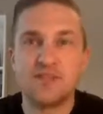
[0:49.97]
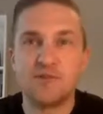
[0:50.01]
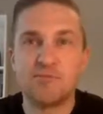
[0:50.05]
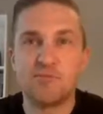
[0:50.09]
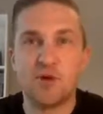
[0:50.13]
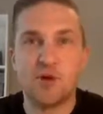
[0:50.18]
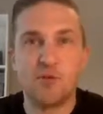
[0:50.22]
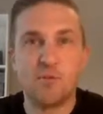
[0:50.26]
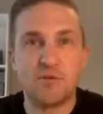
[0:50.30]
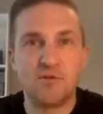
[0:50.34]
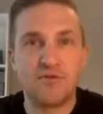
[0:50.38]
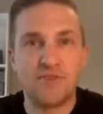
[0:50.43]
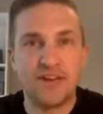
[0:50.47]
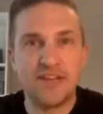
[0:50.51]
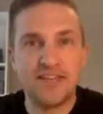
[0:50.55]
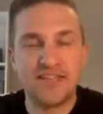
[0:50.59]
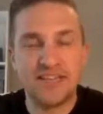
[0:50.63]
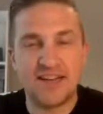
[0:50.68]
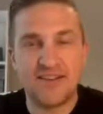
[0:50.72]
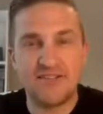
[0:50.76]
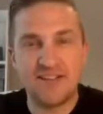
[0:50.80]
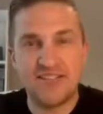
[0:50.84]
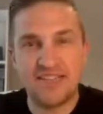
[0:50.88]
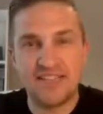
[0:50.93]
just Paul
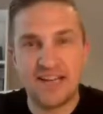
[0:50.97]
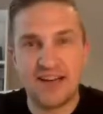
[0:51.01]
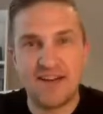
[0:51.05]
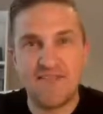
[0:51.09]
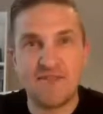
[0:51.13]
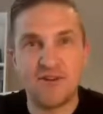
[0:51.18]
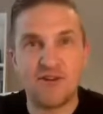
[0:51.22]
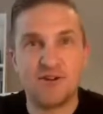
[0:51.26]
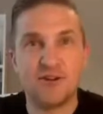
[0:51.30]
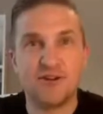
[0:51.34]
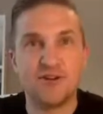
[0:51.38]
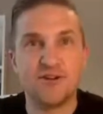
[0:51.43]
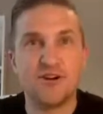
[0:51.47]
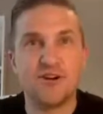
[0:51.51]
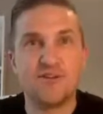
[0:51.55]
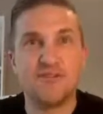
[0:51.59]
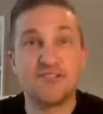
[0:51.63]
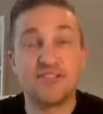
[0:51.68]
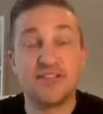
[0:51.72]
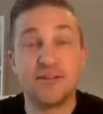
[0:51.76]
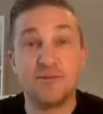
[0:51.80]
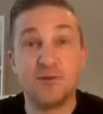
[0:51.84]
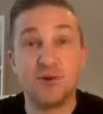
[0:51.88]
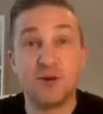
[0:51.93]
McVeigh77 or
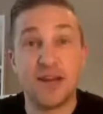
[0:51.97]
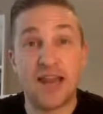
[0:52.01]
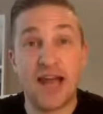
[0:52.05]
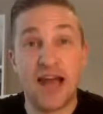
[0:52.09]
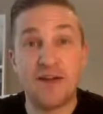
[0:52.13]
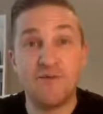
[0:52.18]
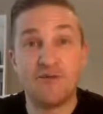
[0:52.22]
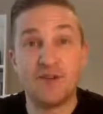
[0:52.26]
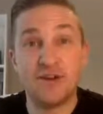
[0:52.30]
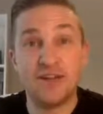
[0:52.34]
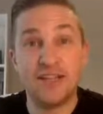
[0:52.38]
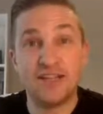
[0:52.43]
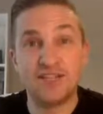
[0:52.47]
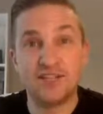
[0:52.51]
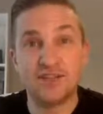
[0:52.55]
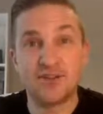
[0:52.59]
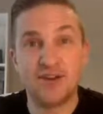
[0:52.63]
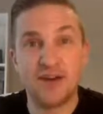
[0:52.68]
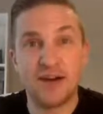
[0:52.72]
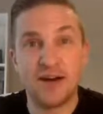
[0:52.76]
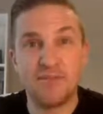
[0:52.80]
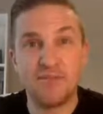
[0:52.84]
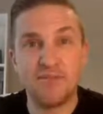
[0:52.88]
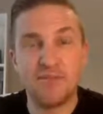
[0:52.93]
obviously I'm going live on
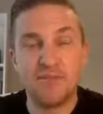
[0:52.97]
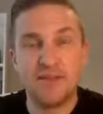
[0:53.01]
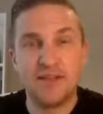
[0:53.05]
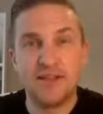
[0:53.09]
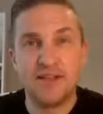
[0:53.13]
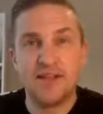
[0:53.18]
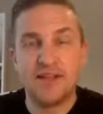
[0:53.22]
Instagram